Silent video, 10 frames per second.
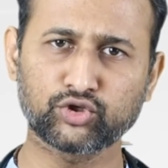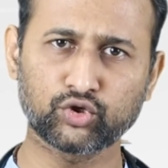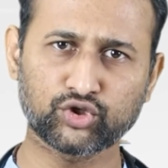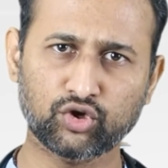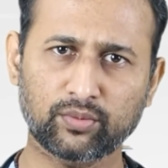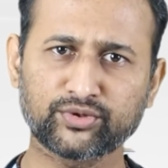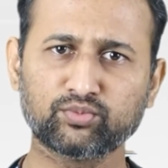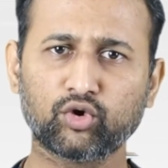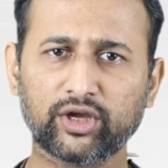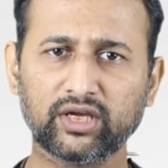should stop
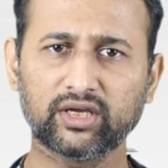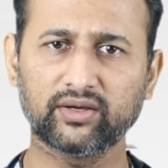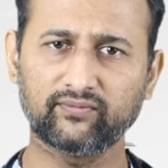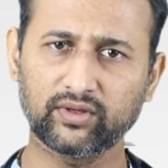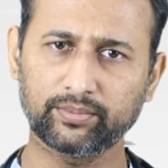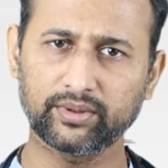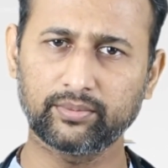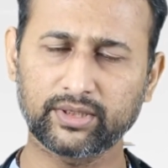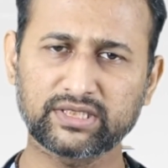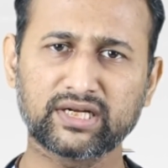smoking if the
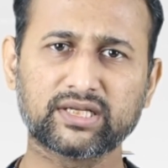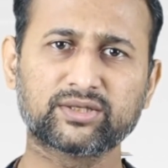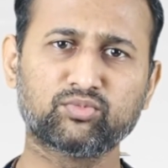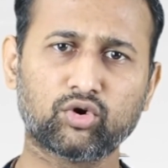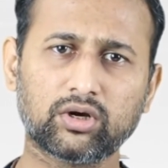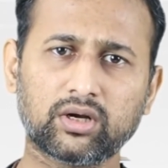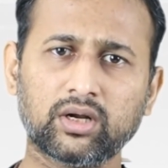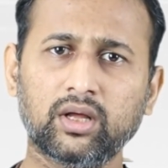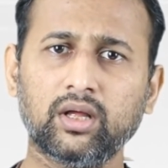person is smoker.